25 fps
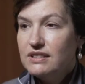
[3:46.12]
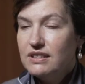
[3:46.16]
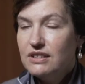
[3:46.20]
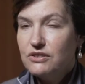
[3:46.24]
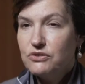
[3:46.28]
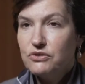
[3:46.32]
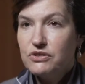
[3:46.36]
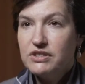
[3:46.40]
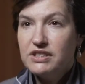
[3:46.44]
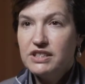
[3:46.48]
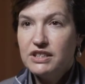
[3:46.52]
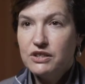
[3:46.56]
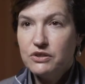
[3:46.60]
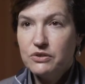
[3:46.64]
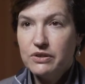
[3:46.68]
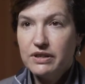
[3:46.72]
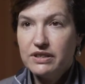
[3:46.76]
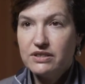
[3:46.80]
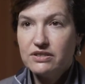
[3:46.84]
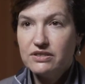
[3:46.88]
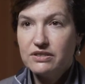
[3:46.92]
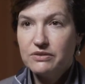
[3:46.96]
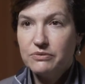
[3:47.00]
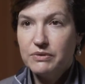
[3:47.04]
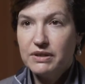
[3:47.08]
an interesting
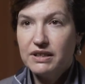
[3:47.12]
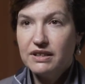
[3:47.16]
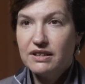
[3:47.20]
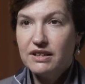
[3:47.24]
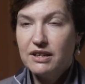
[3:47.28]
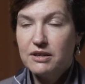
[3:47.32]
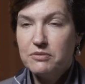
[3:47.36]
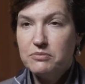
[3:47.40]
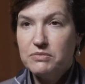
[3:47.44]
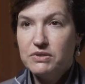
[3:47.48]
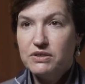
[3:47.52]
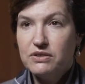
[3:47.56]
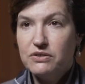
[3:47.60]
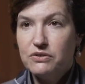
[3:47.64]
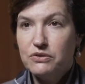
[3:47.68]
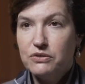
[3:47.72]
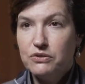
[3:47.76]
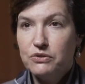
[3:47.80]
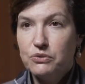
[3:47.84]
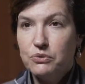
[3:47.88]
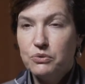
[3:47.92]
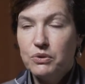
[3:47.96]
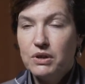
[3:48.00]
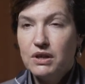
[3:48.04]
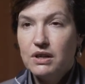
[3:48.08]
question when it comes
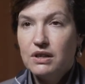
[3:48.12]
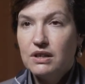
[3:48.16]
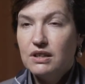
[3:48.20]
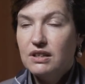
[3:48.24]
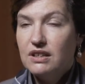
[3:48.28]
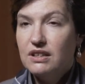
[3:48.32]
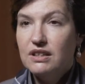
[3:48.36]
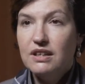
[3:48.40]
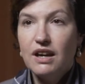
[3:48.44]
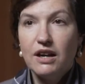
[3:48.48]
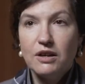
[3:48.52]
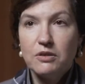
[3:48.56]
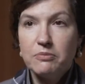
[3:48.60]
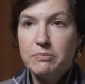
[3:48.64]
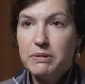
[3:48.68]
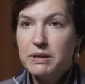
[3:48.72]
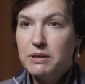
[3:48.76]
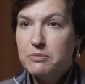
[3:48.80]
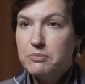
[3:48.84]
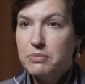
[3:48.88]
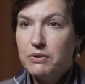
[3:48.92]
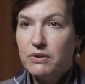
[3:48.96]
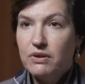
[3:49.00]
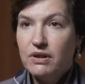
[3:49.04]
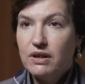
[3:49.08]
to young
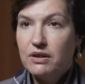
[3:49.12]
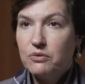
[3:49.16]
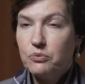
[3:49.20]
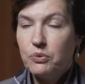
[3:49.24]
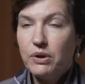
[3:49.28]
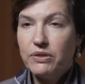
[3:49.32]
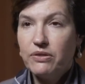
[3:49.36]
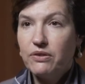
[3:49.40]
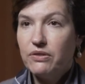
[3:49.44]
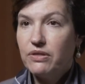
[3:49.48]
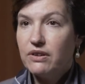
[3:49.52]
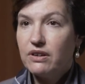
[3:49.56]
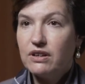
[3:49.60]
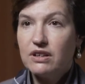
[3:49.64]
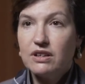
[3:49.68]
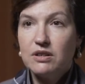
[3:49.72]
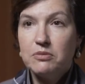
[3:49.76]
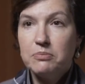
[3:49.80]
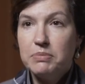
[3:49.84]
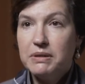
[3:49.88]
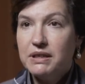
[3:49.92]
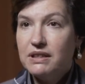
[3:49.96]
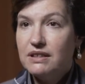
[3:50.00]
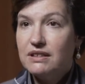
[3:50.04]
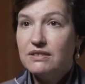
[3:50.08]
people and whether they're going to
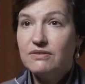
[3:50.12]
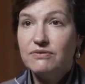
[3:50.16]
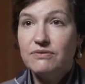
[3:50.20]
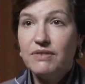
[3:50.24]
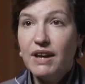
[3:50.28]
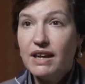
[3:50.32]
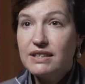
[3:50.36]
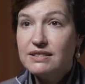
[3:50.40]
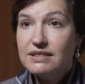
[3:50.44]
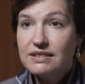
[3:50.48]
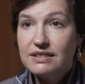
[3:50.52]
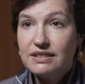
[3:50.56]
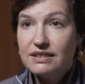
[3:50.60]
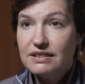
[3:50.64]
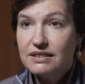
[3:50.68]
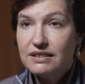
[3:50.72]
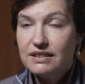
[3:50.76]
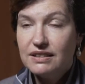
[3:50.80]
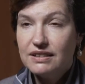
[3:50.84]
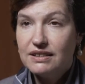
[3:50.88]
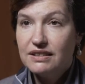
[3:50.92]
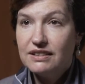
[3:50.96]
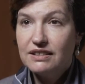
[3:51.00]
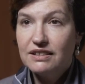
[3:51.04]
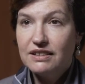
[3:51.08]
be invested
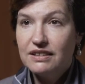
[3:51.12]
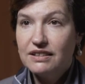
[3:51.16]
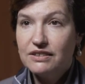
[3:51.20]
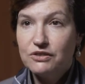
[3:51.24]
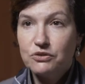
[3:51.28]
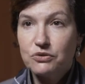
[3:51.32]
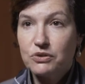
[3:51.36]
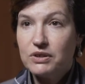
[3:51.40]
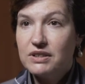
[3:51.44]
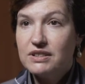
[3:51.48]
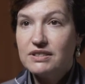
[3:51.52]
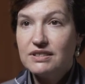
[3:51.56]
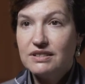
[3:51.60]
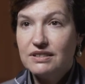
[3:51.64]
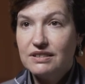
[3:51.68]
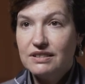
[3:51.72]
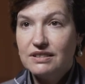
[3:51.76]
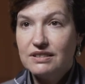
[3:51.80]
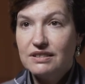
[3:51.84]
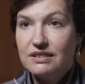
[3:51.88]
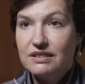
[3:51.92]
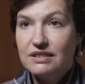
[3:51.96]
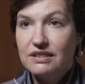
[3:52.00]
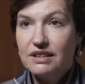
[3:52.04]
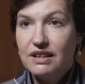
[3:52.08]
in the
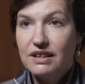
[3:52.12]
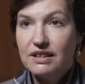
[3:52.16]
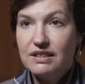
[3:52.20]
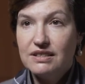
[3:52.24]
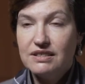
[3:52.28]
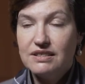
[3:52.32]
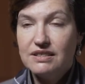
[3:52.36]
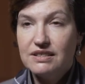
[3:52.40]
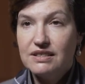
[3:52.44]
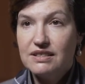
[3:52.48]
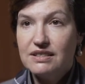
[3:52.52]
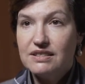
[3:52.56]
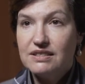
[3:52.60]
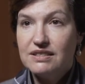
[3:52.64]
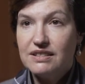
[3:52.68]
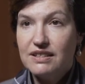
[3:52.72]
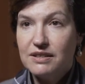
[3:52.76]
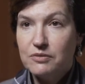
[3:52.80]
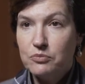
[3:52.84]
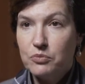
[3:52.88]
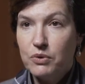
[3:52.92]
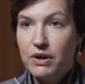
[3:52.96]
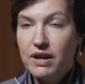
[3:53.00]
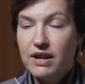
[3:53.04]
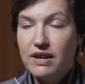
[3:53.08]
transatlantic alliance in the
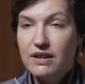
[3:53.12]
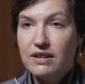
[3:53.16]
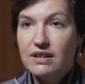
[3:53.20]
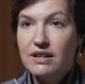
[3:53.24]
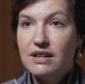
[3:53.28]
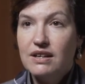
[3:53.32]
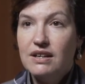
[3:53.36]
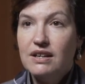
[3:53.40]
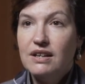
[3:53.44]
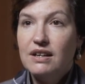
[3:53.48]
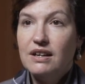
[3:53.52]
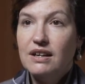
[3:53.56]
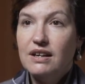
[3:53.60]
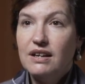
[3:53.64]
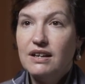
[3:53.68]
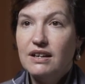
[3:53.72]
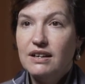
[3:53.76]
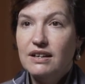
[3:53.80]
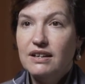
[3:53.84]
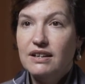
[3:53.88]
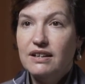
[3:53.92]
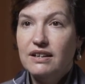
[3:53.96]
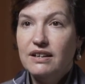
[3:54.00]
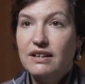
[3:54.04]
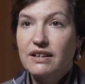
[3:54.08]
same way
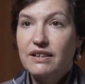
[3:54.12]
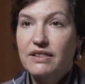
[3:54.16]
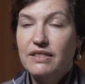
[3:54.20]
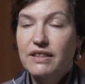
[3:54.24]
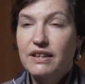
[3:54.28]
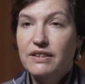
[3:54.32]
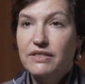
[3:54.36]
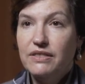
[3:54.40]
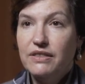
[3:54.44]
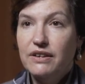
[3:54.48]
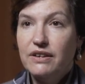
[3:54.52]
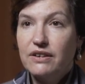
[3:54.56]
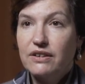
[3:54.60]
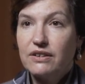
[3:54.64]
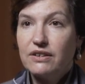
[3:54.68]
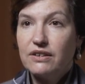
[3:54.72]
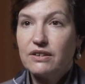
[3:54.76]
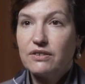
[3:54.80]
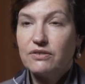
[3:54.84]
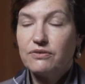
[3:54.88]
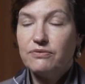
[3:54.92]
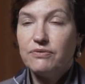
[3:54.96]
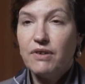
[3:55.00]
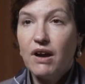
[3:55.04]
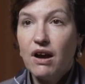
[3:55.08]
that
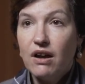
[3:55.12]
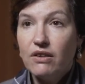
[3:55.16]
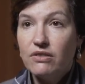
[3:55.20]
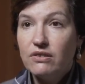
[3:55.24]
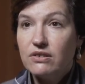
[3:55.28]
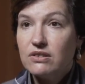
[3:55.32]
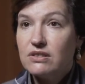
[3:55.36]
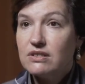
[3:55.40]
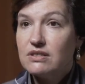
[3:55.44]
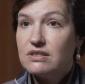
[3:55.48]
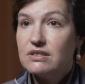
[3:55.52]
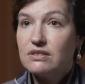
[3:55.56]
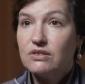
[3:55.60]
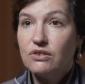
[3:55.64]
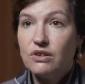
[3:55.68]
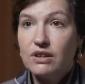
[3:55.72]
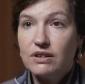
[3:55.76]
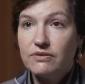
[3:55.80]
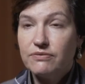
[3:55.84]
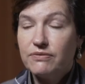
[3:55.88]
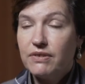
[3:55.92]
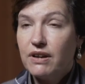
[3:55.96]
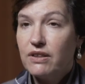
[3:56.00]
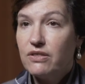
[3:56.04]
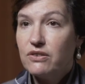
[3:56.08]
their fathers, their
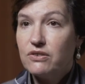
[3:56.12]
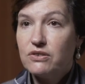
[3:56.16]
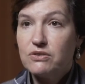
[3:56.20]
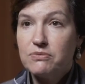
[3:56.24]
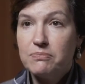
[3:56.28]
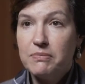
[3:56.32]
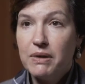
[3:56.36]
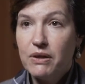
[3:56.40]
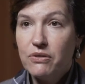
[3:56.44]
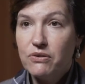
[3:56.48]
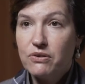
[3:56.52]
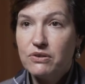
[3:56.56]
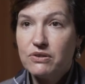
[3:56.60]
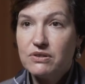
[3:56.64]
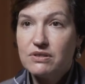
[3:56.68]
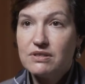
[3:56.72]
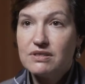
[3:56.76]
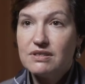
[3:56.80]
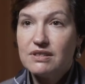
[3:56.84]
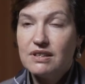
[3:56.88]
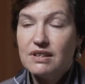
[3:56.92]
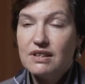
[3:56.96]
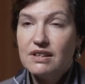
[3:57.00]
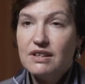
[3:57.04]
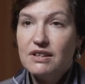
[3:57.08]
grandfathers, mothers
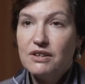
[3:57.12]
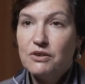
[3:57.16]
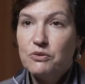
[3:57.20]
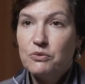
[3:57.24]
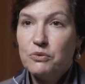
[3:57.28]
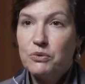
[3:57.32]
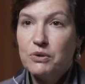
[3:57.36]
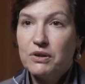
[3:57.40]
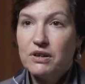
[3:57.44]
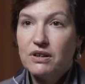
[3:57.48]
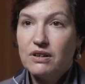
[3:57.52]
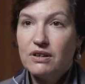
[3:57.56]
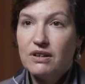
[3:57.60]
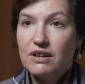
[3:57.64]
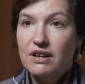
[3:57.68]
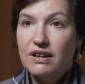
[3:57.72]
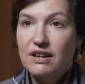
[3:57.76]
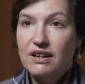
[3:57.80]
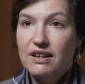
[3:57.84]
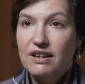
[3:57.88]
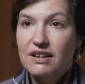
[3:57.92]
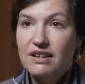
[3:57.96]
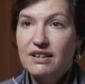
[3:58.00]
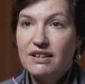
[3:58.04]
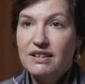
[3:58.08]
were.
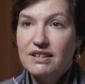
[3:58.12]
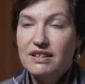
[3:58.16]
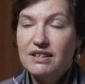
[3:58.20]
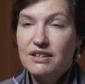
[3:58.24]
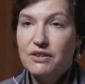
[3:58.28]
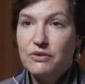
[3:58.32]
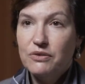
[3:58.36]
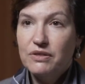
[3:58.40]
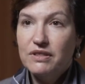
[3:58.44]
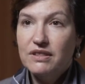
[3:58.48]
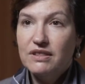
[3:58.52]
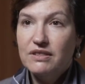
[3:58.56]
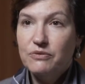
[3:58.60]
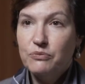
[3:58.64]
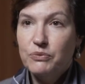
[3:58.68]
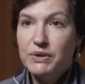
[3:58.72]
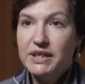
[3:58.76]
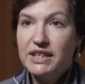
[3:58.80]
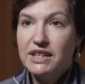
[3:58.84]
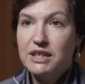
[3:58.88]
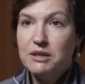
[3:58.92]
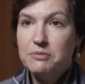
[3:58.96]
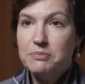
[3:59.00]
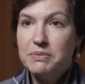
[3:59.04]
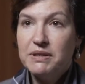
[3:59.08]
We
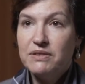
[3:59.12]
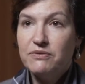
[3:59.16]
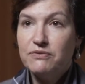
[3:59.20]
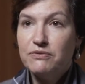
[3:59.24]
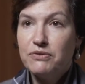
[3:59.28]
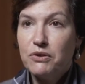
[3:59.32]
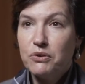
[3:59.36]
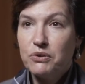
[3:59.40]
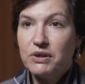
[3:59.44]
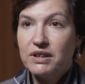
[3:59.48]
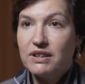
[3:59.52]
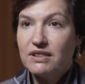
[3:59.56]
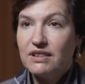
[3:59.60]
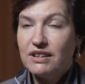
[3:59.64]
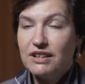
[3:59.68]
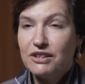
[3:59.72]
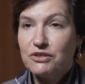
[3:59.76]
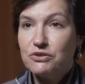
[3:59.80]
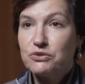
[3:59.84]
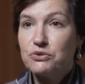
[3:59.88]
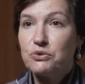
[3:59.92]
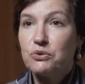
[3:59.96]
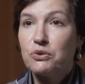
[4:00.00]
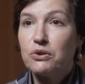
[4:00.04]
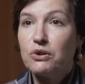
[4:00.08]
keep invoking the
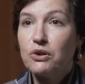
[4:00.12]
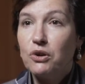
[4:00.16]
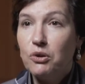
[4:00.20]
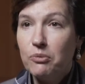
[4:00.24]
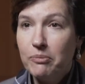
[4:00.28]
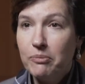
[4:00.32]
historical